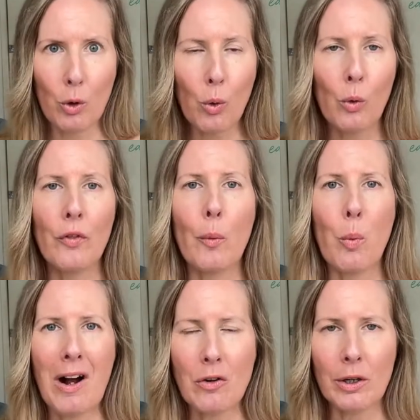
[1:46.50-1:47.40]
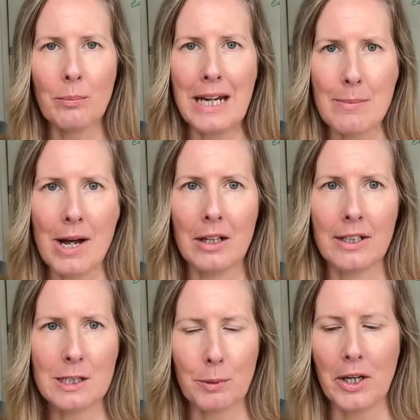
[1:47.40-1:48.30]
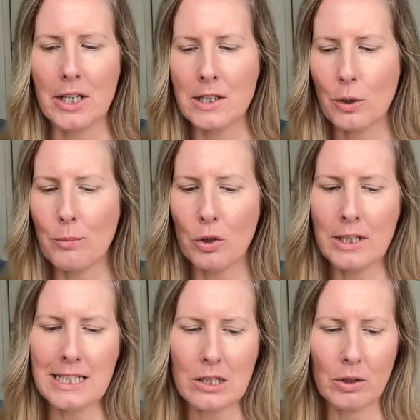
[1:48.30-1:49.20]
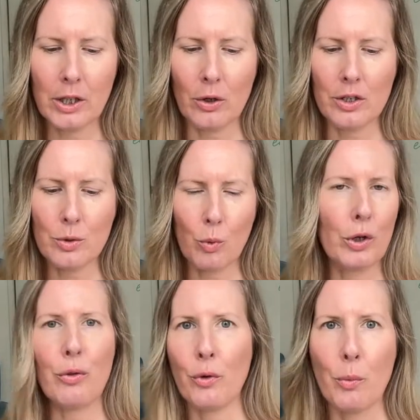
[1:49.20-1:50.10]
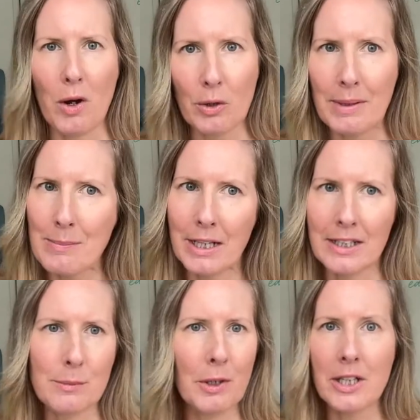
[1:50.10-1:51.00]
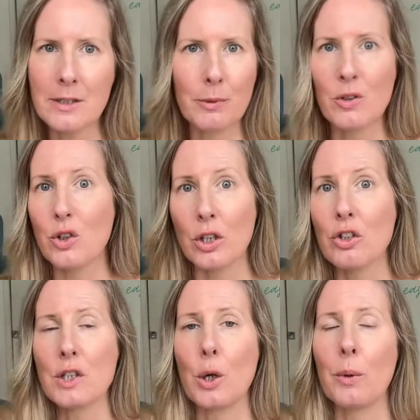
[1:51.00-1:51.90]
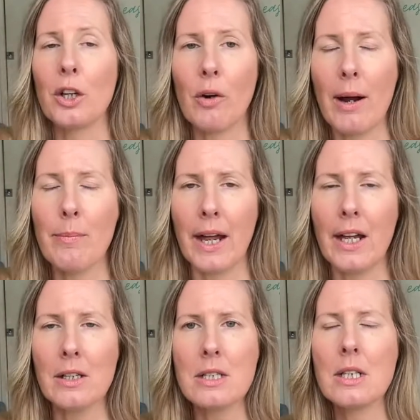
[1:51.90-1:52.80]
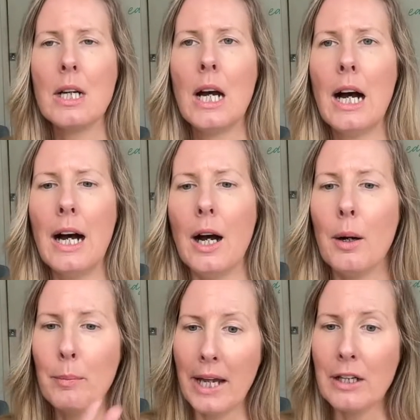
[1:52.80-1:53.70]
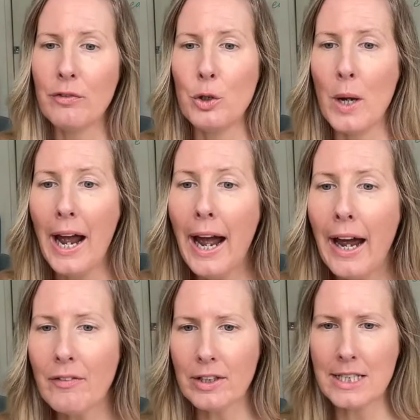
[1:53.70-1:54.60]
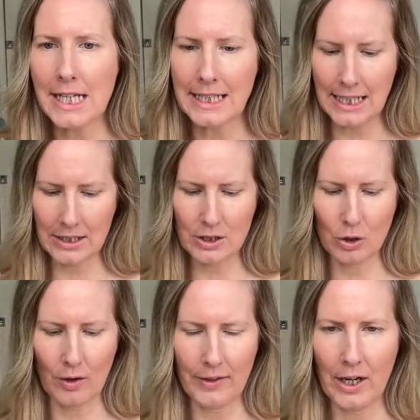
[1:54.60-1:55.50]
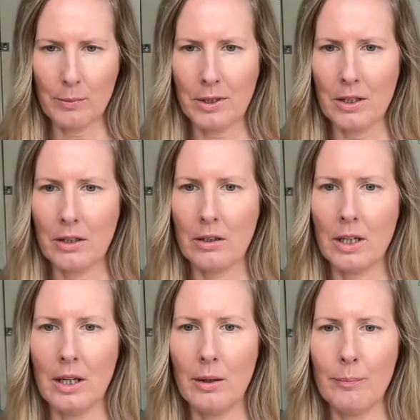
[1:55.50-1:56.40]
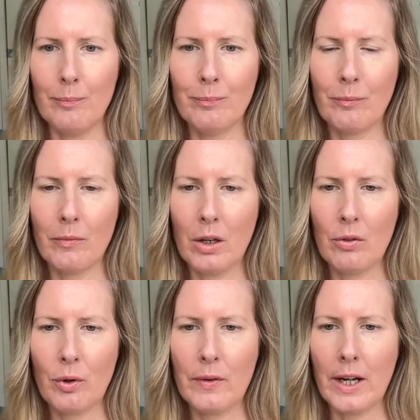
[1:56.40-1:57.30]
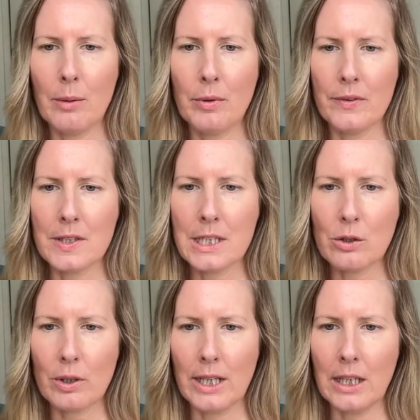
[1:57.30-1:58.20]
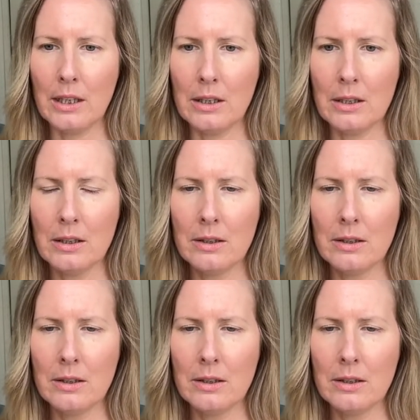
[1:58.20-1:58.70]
Called the welcome email experience. So, I'm not necessarily going to walk you through the welcome email experience because you can just go and grab that. And if you haven't yet got that, I'm going to throw that up on the screen